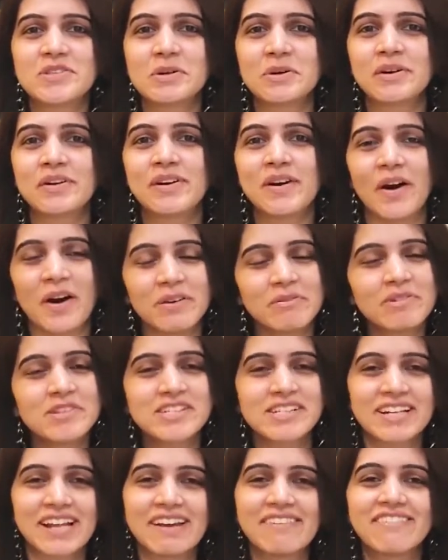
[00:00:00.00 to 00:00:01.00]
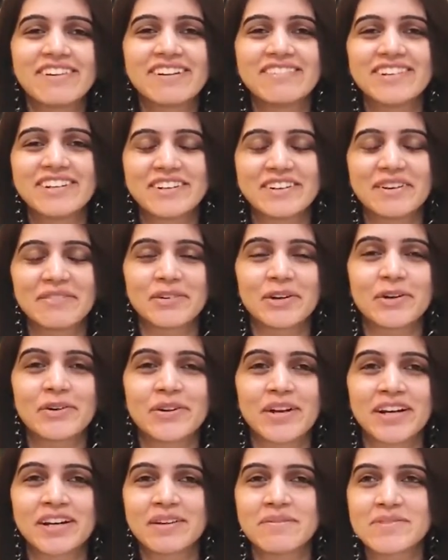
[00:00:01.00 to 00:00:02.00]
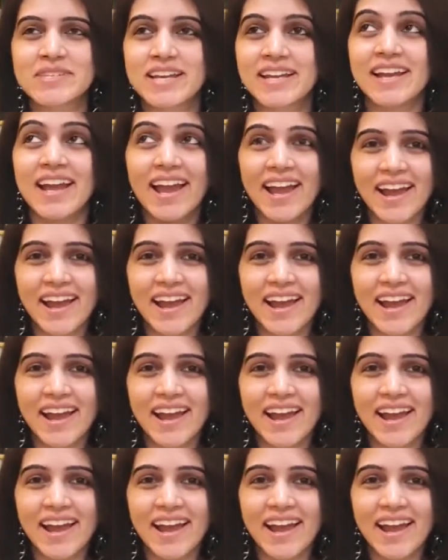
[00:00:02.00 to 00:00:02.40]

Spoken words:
so almost in every video I'm going to end up saying,